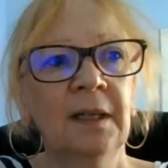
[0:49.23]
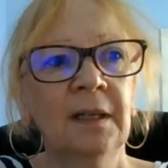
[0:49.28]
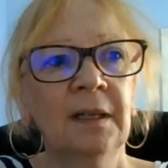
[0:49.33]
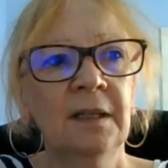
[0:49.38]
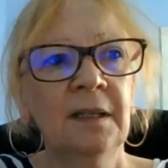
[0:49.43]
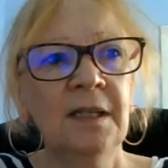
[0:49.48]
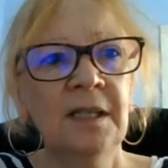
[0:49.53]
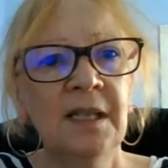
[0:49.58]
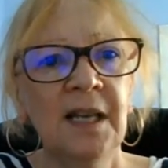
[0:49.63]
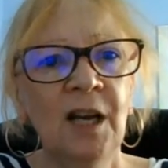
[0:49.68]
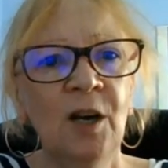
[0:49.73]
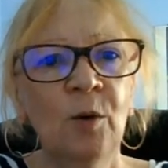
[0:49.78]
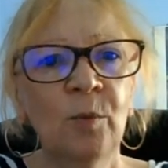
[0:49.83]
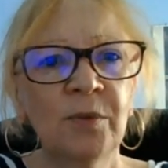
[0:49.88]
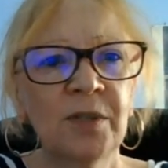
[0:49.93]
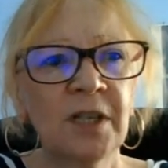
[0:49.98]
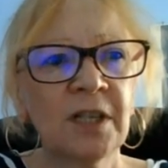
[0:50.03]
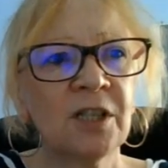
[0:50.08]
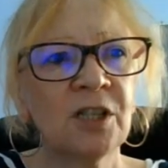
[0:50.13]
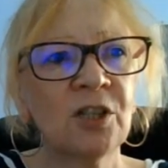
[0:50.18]
This
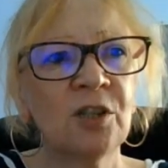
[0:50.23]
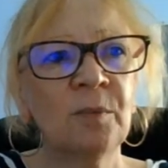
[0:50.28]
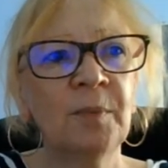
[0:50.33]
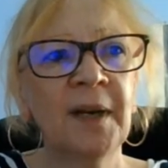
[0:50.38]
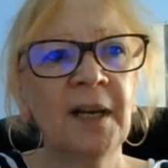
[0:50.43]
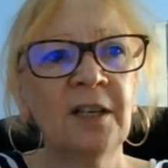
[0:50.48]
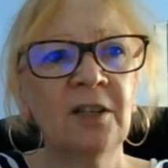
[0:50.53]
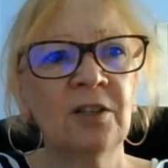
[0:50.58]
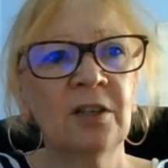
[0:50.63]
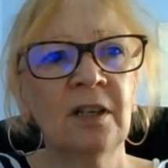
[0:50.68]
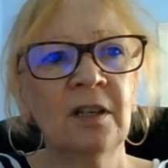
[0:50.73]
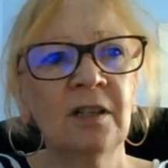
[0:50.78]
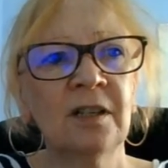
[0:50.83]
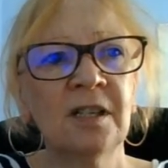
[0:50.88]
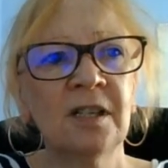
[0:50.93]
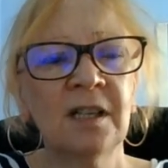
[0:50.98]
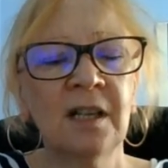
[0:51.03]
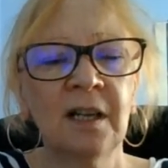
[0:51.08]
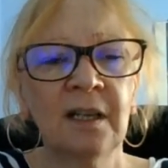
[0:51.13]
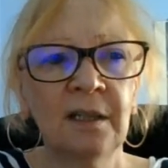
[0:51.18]
helps us to better
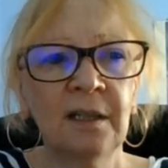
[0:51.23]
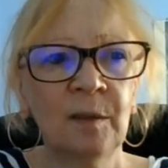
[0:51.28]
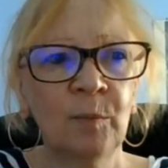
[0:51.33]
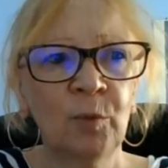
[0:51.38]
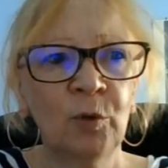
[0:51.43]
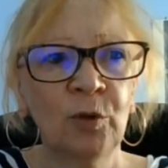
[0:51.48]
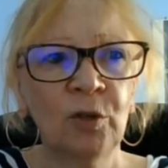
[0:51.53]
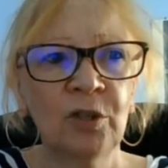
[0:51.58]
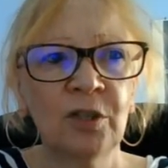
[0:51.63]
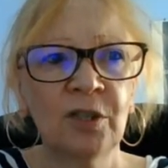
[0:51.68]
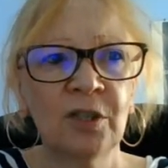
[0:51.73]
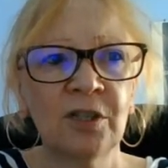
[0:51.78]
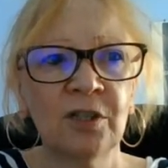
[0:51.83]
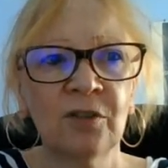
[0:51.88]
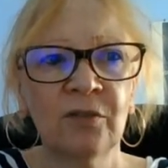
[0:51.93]
understand the importance